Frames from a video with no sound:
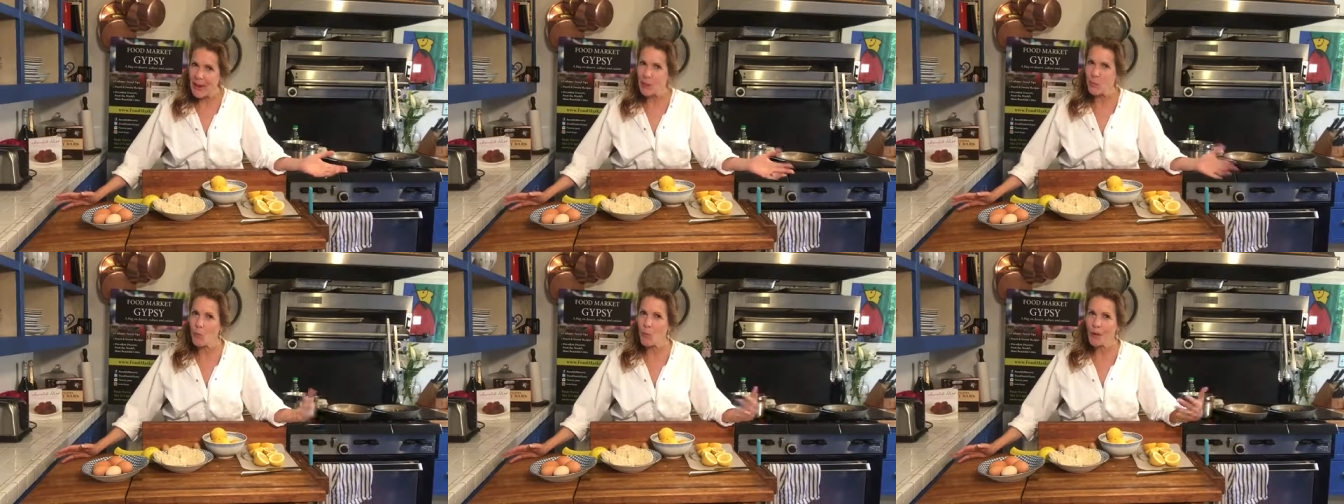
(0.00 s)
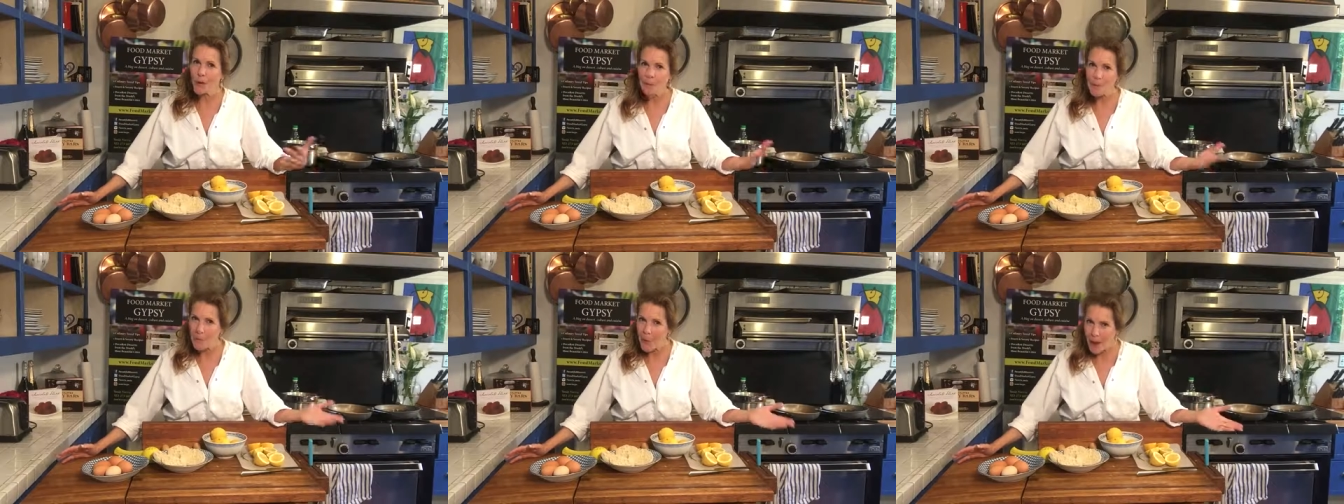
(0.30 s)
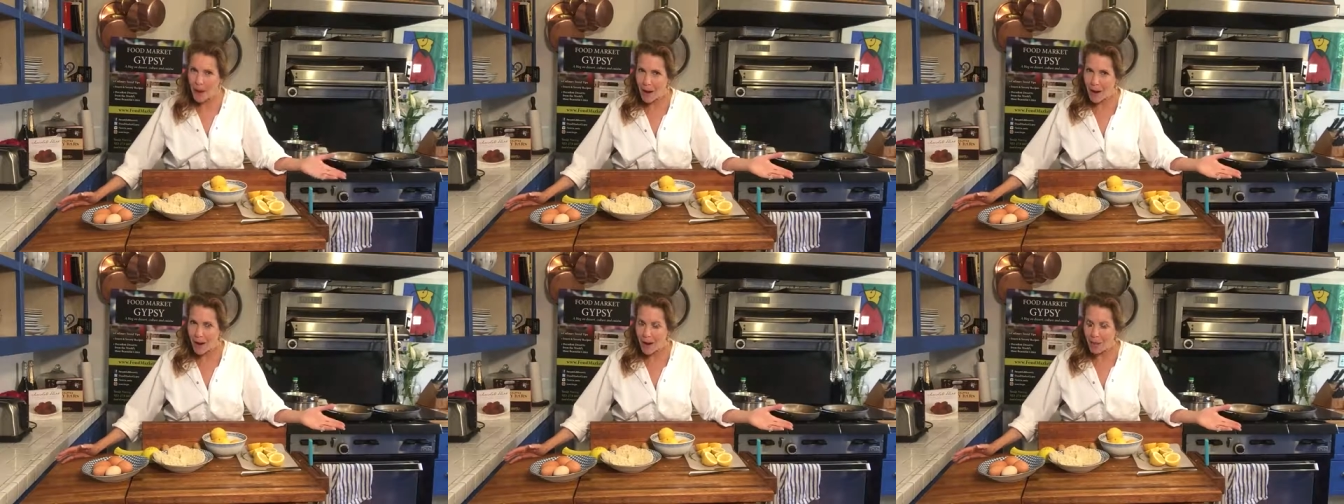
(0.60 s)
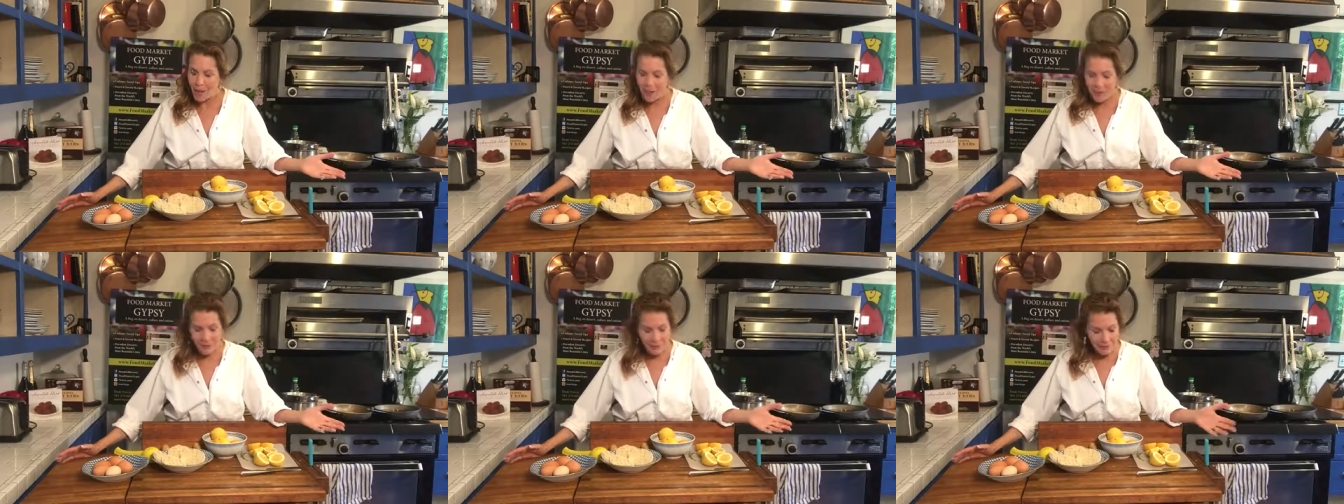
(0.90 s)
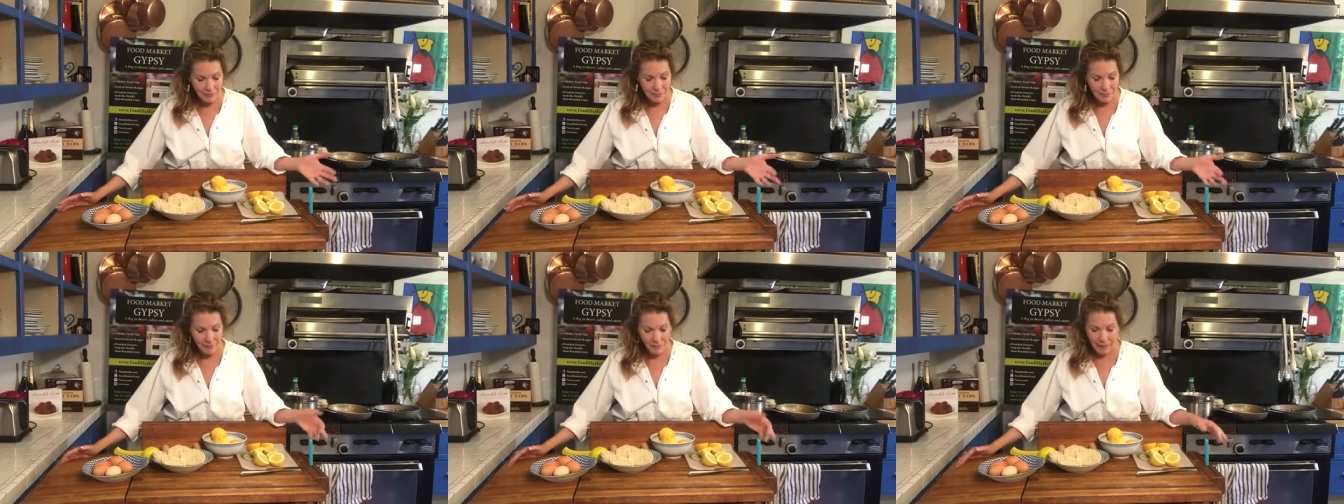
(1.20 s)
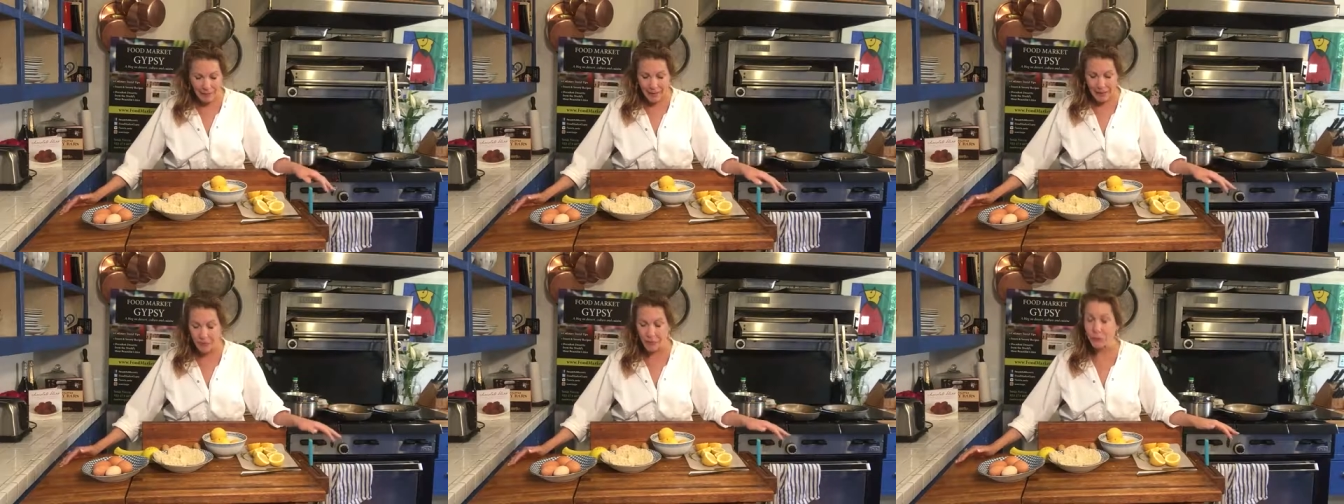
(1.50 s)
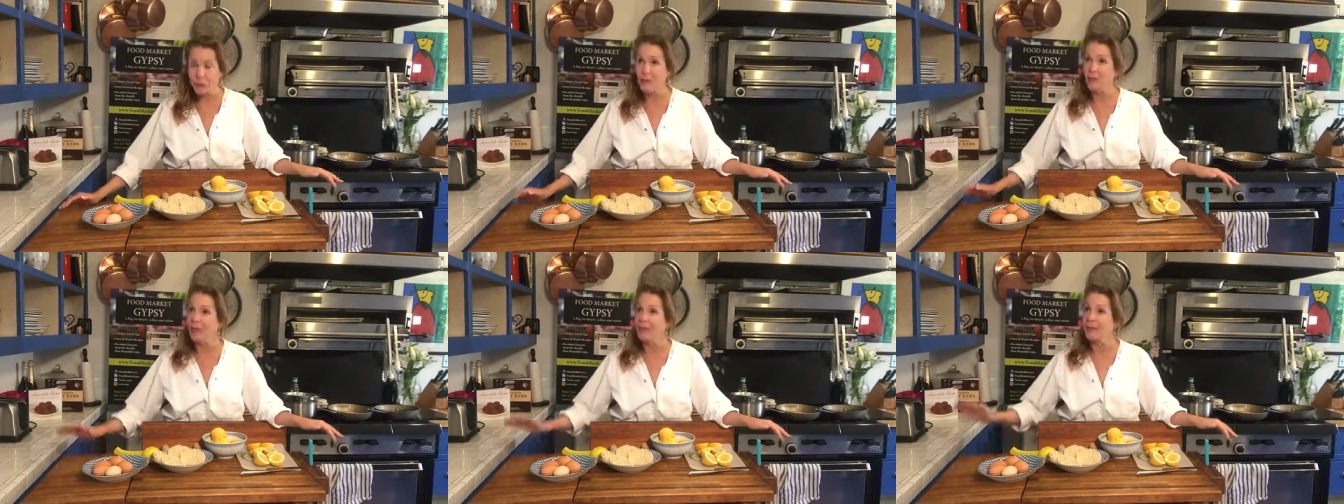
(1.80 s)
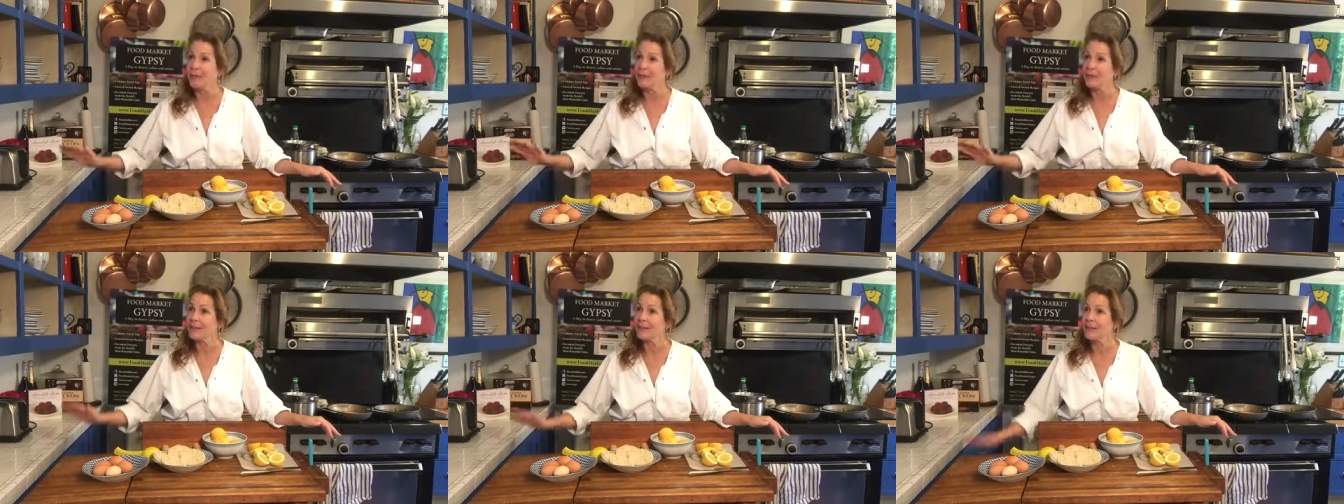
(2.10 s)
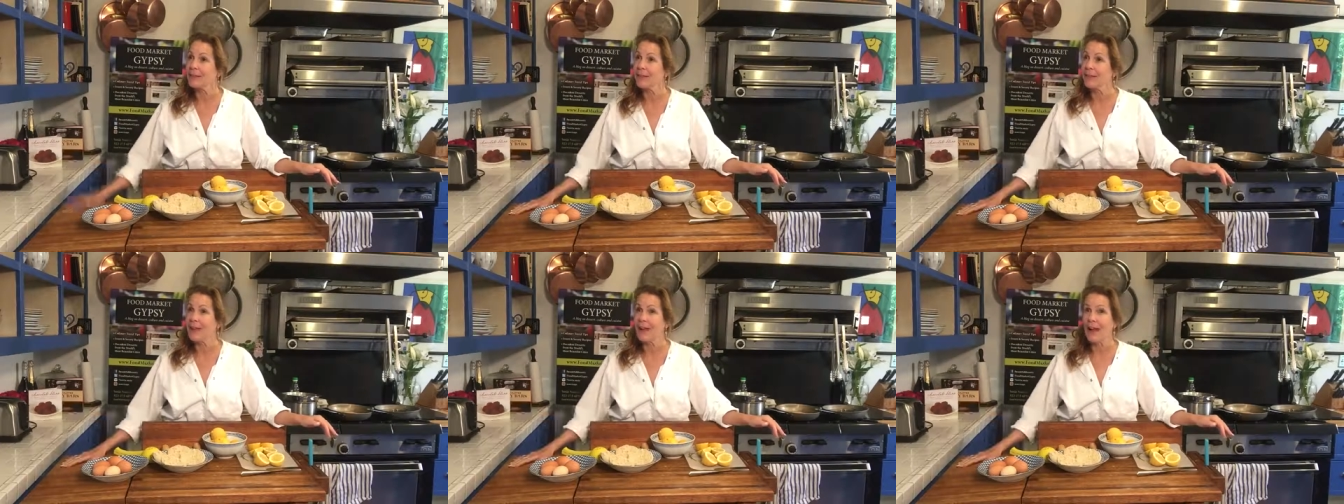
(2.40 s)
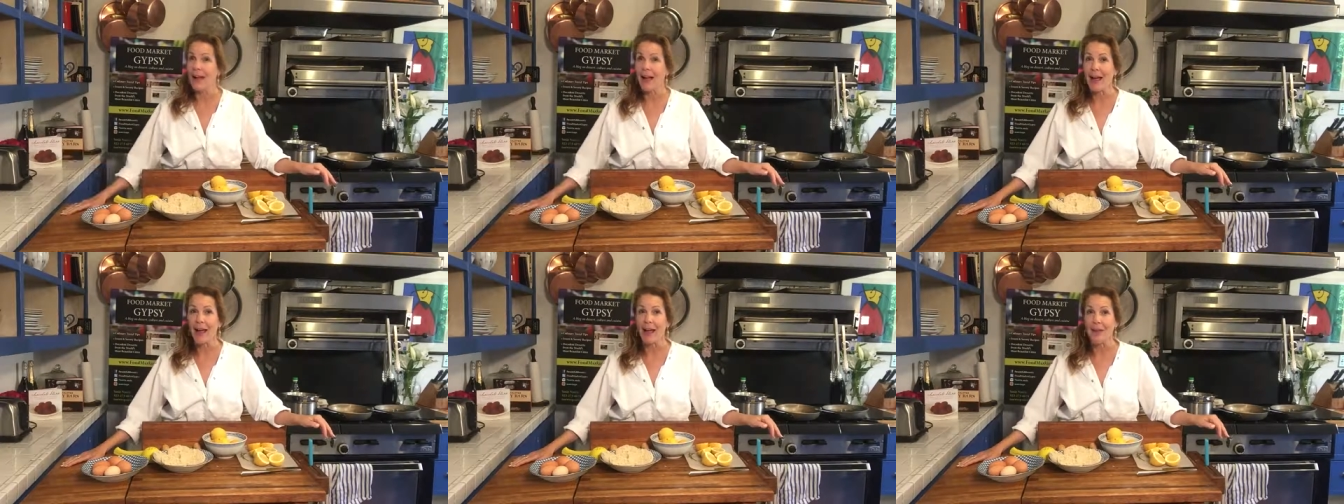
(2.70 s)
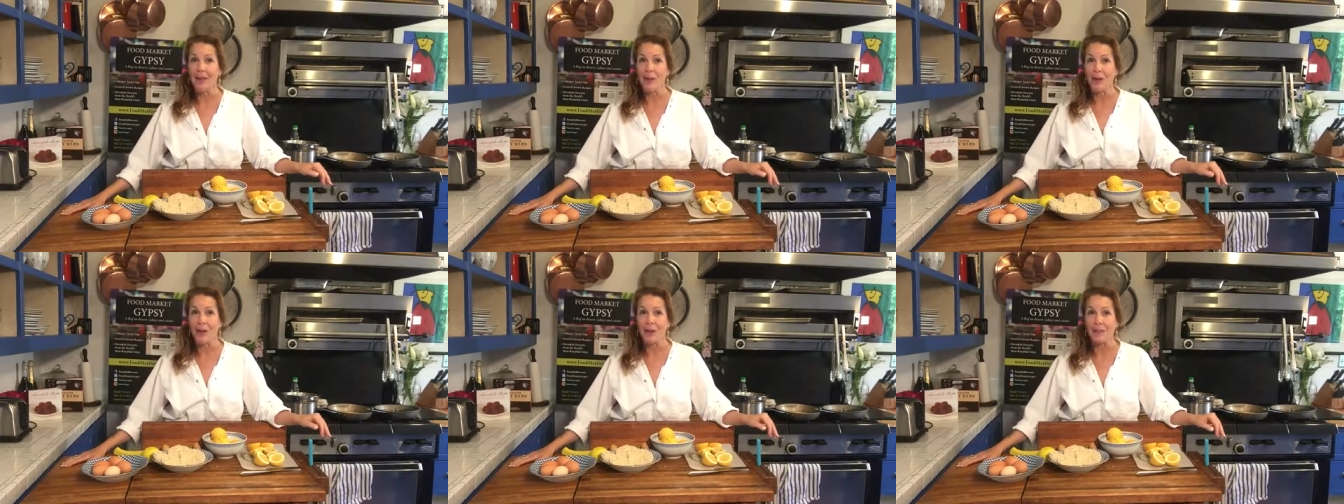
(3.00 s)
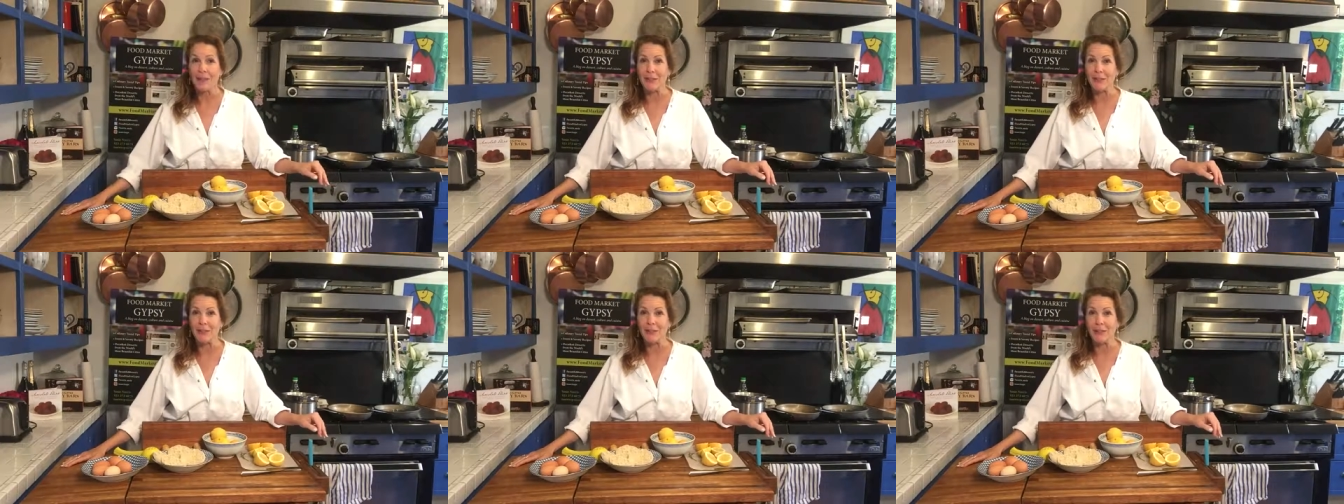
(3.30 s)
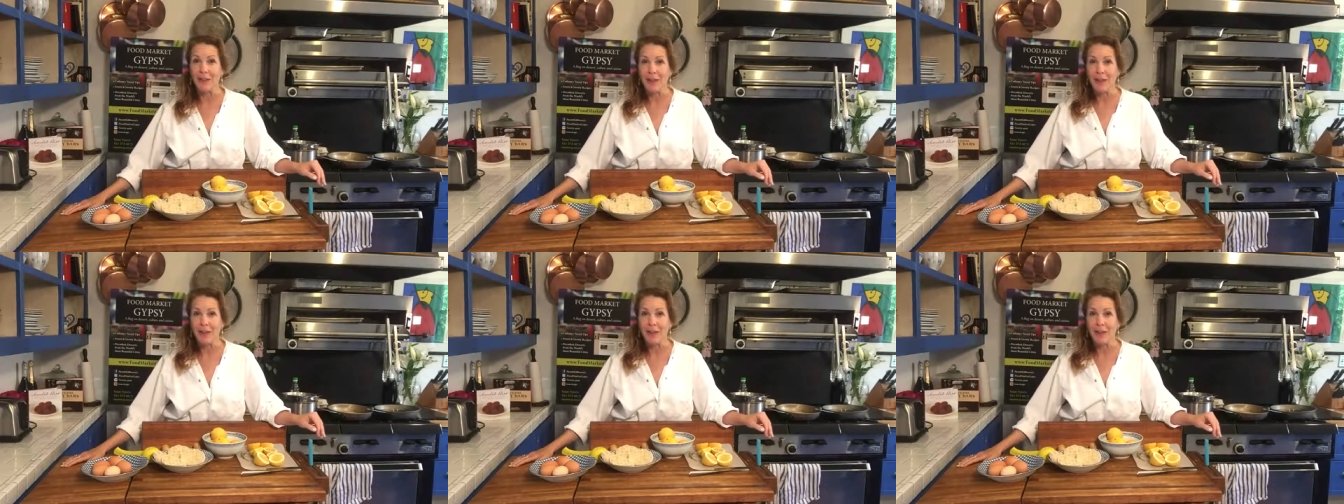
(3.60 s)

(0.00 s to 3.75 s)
and what mom doesn't like Eggs Benedict? I know I do.